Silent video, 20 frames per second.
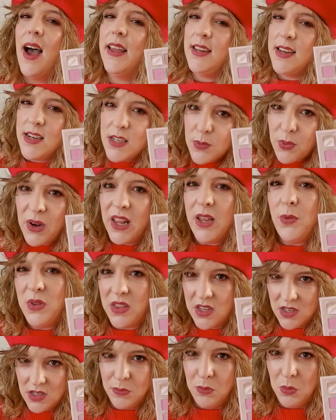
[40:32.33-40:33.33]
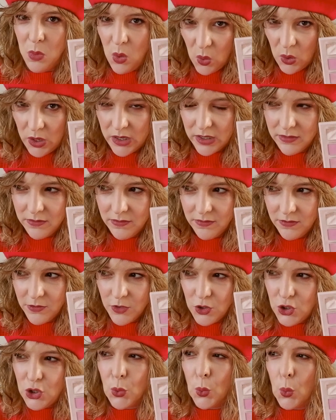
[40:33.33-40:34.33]
need to play with this more
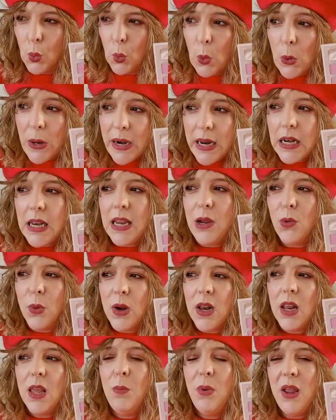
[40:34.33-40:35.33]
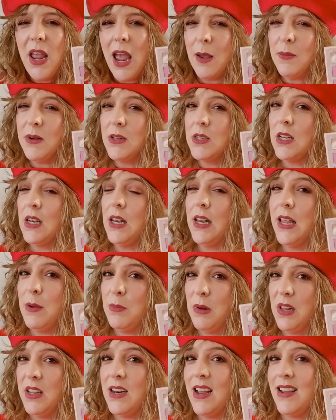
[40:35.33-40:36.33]
to really, really be able to
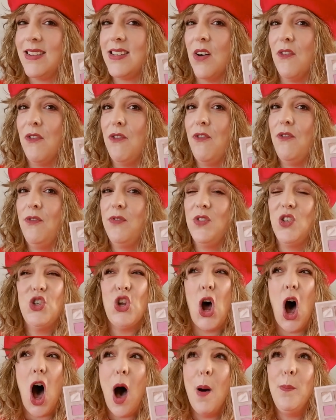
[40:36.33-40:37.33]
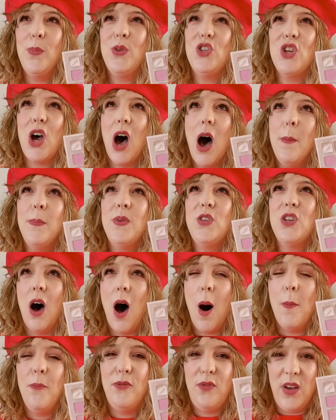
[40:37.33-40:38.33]
label it as a top, top,
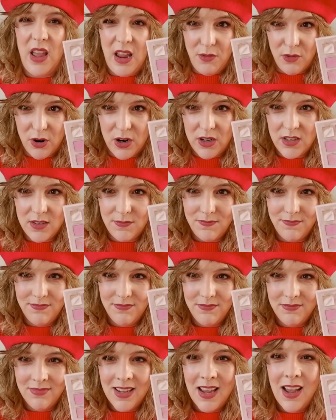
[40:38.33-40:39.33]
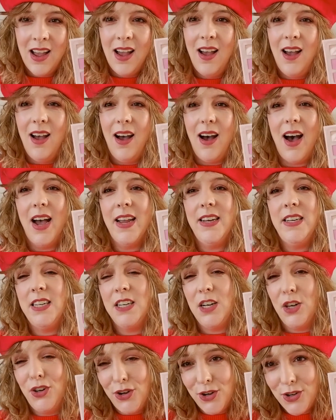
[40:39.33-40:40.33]
top favorite. I
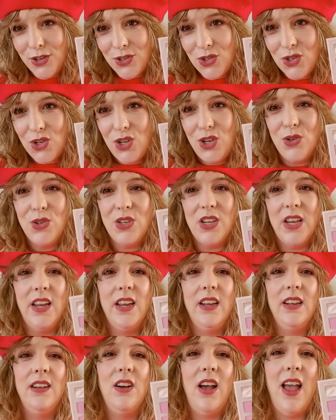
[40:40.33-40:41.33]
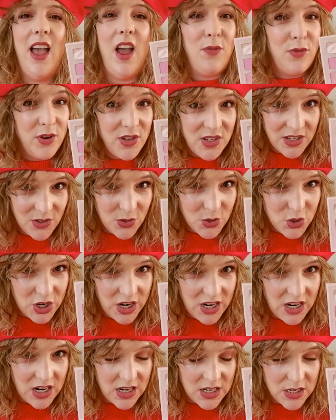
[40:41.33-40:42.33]
did looks using every single
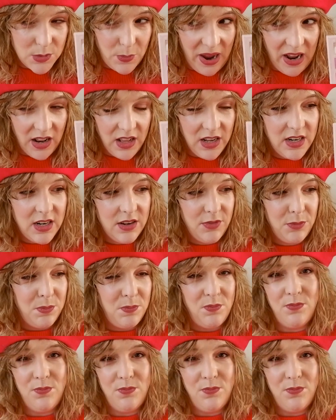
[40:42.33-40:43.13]
shade in this palette